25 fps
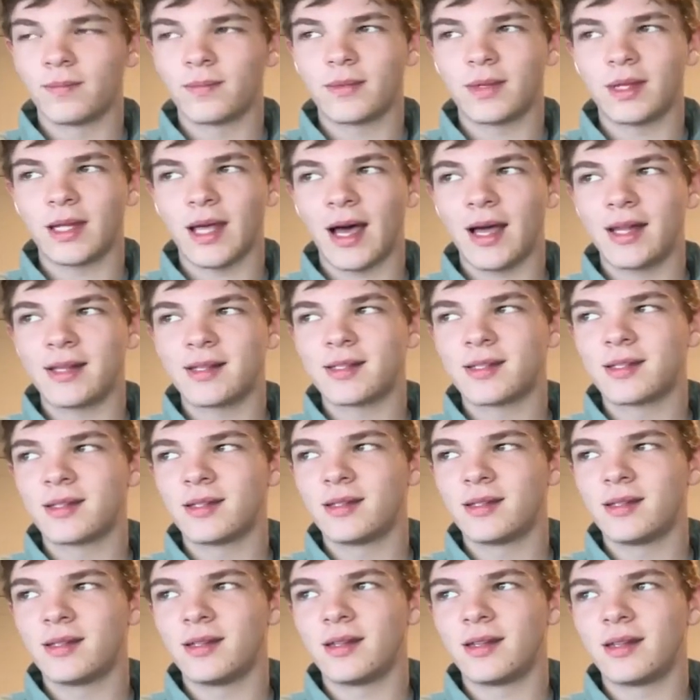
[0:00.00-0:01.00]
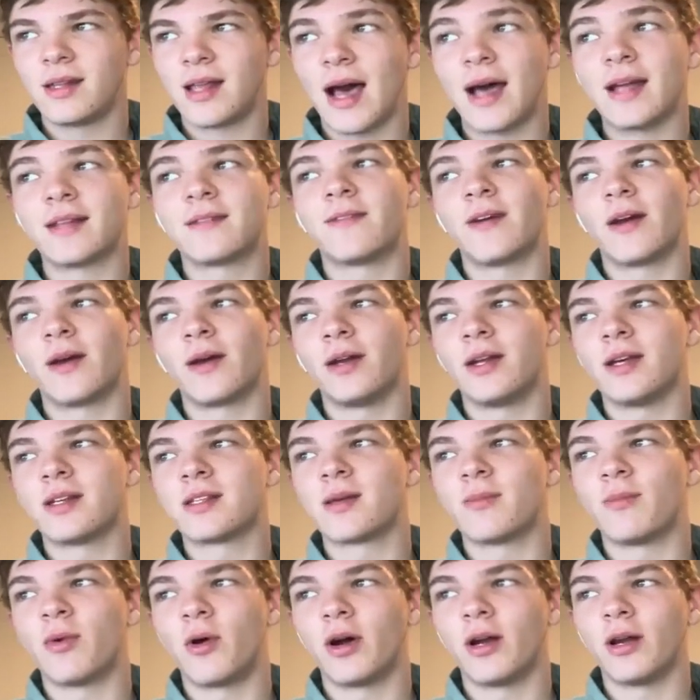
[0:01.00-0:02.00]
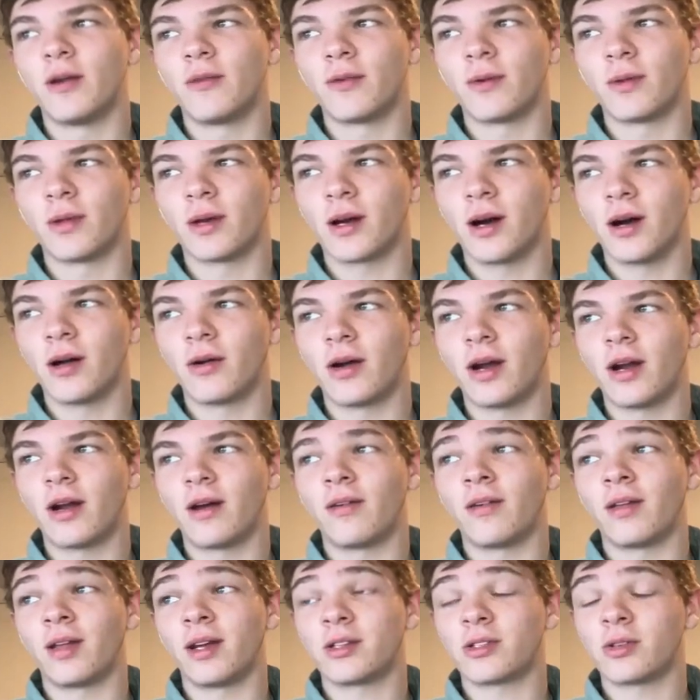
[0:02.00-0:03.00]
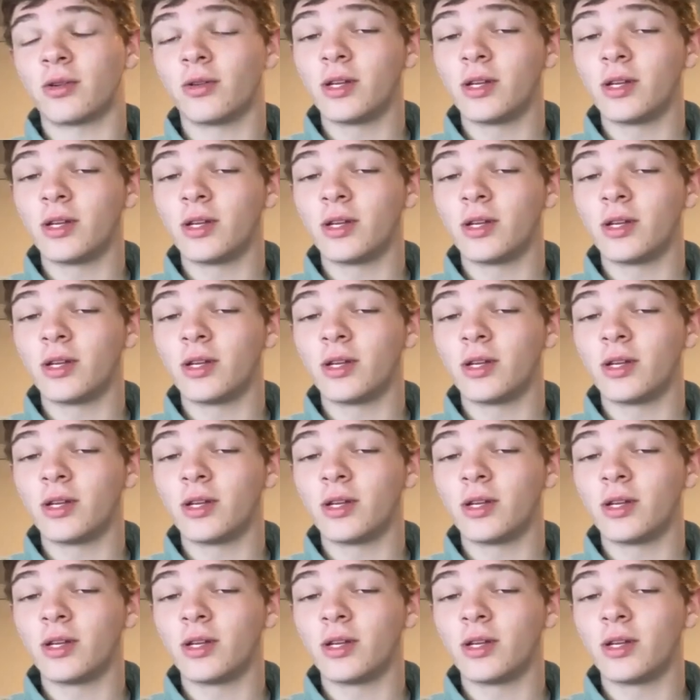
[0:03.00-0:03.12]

that's that's very disappointing for the Colorado Avalanche.